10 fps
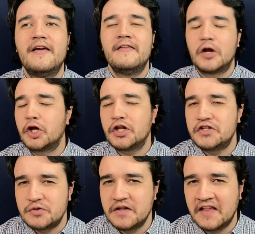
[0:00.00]
They're good at
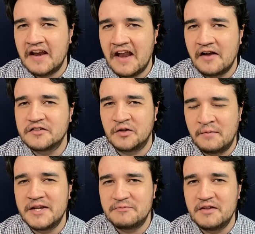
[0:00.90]
doing that now, so that
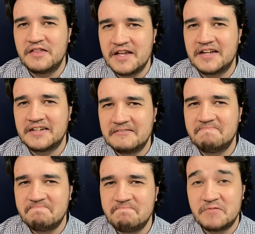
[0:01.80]
makes me think,
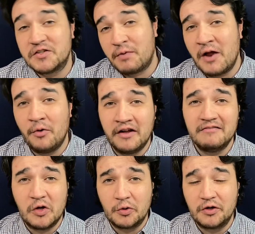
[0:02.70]
despite what
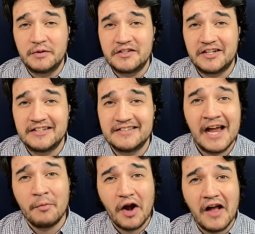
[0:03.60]
Gold Derby says,
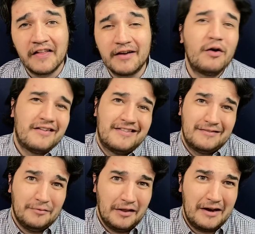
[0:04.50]
Nightmare Alley, well, and
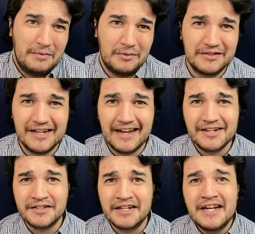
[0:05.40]
what a lot of people are saying,
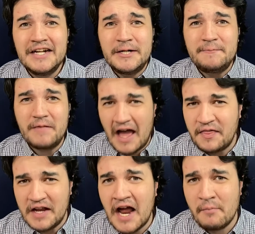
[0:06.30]
actually, I
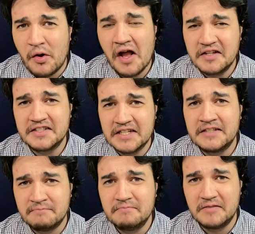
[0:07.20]
think Nightmare Alley is
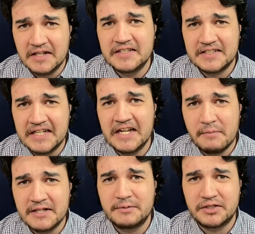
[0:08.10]
gonna sneak in a
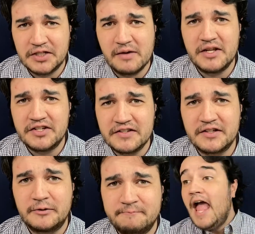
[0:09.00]
Best Picture nomination
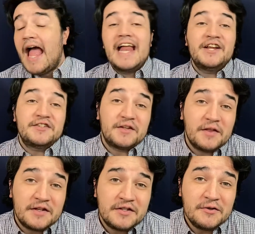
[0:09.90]
still. And here's the other
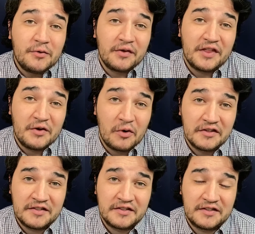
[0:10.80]
thing too with the
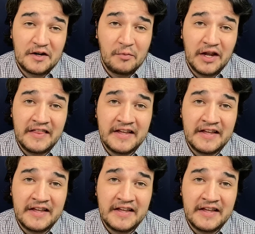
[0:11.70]
awards ceremony.